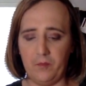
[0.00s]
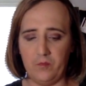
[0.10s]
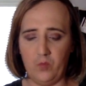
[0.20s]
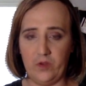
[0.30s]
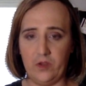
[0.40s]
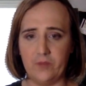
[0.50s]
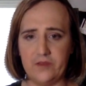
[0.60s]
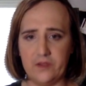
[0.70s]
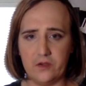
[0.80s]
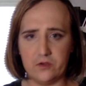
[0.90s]
when it comes to
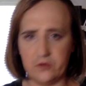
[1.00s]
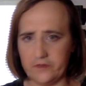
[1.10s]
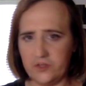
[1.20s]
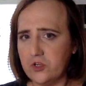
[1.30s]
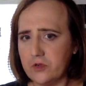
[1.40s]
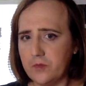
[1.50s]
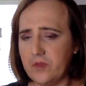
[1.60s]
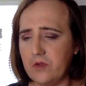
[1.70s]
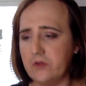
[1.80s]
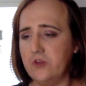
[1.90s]
taking a drug. They shouldn't be
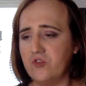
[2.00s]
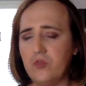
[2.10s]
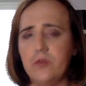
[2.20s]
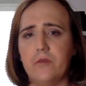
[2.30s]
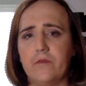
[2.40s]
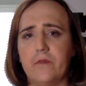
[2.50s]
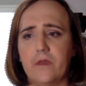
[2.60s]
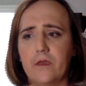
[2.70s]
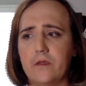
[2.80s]
able to control you for that.